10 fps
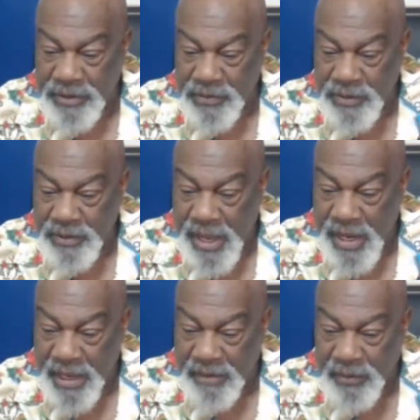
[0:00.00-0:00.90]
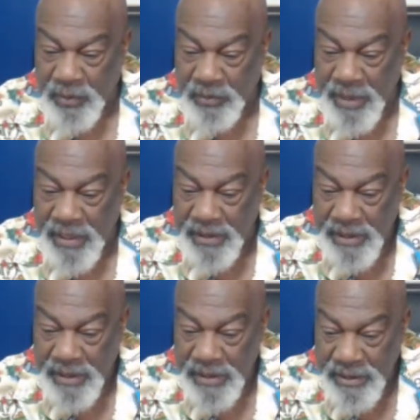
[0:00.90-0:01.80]
linen two-piece
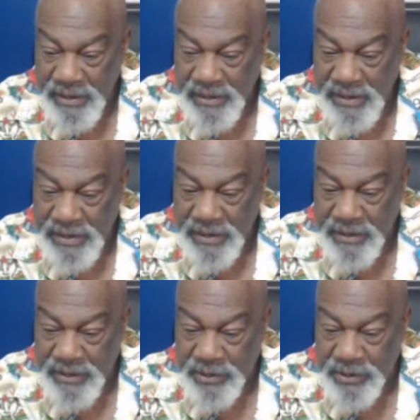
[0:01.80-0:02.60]
and Stacy.